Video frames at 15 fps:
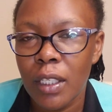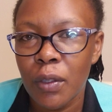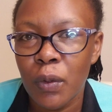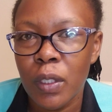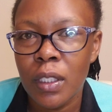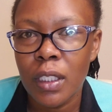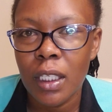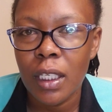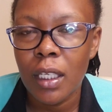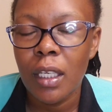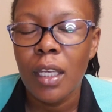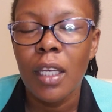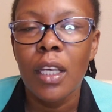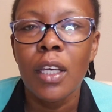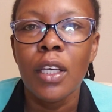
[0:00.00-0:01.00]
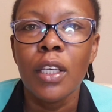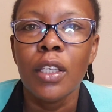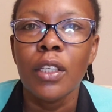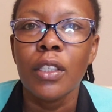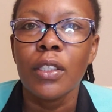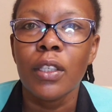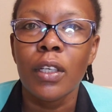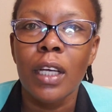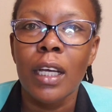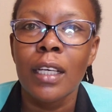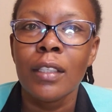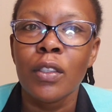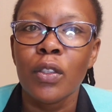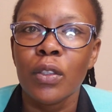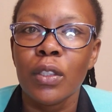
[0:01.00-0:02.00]
USA. So
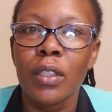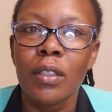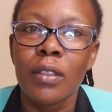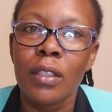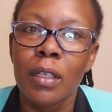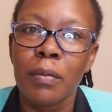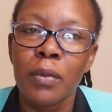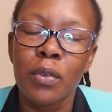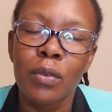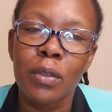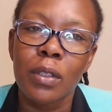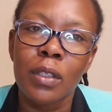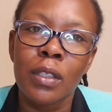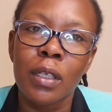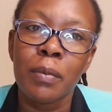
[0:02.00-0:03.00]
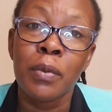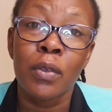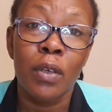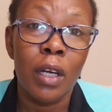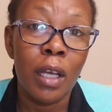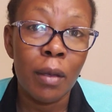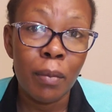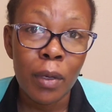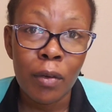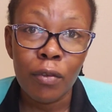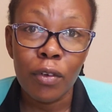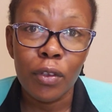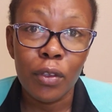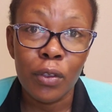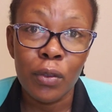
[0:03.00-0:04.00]
guys, continue subscribing
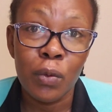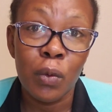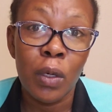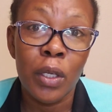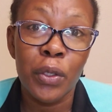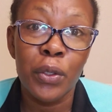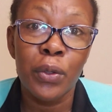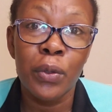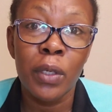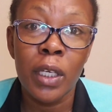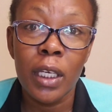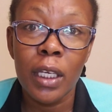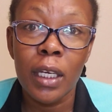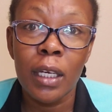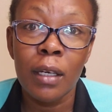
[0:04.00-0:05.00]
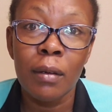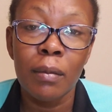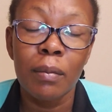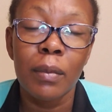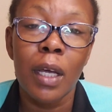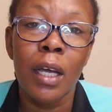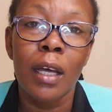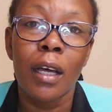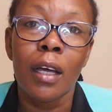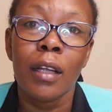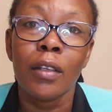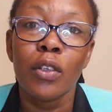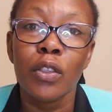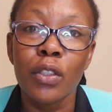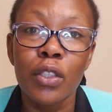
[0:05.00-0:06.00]
for those who are new here
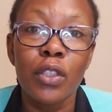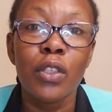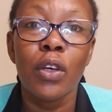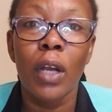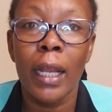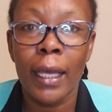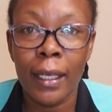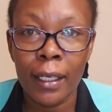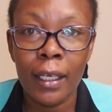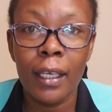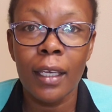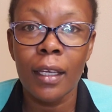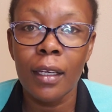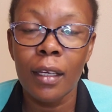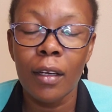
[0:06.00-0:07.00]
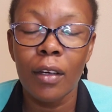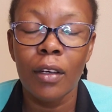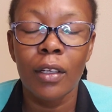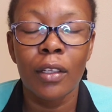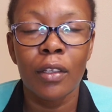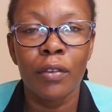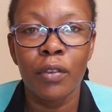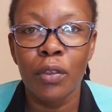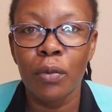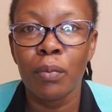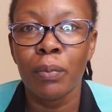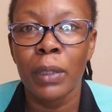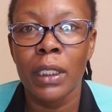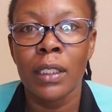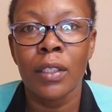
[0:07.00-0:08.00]
and continue liking. All of
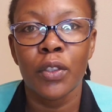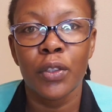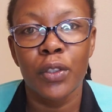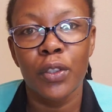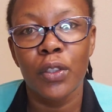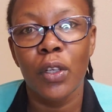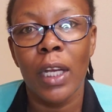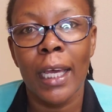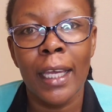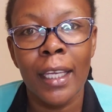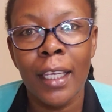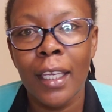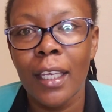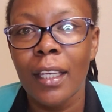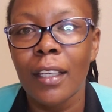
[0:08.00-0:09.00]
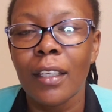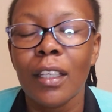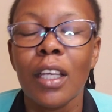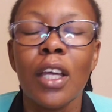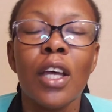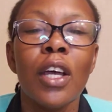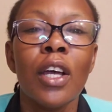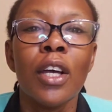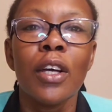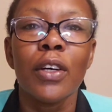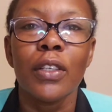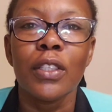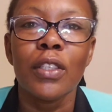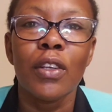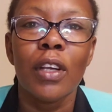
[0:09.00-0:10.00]
you, please continue liking.
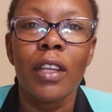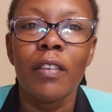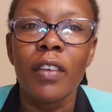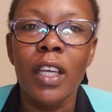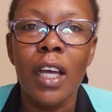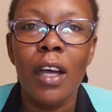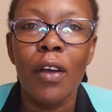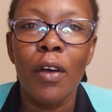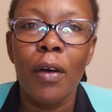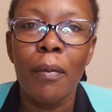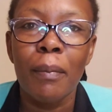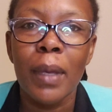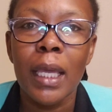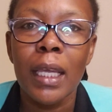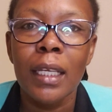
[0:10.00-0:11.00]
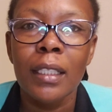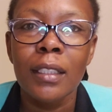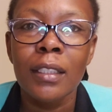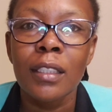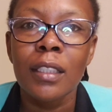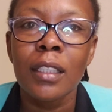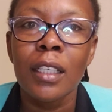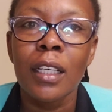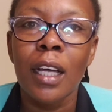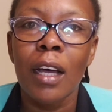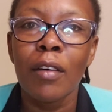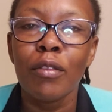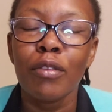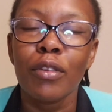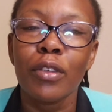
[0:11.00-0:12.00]
Continue leaving a comment,
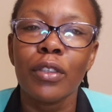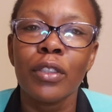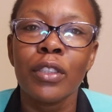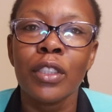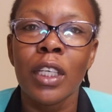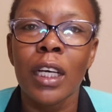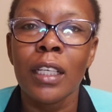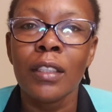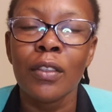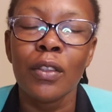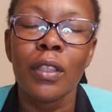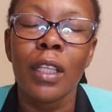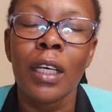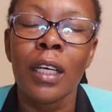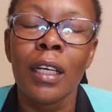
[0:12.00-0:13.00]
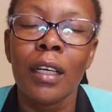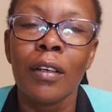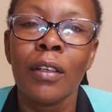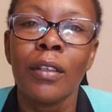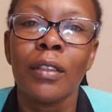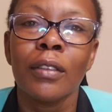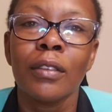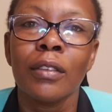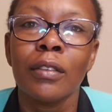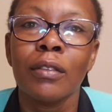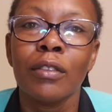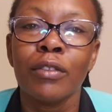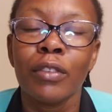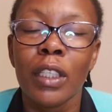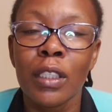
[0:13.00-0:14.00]
come for chats on that
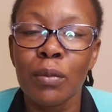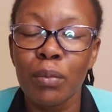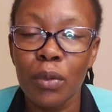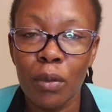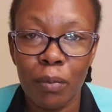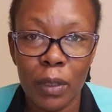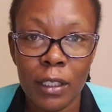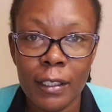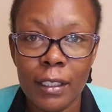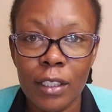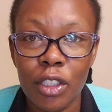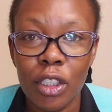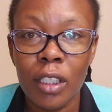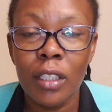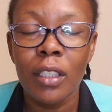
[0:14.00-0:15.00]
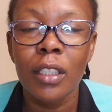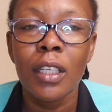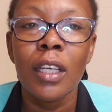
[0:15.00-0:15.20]
on Facebook Messenger,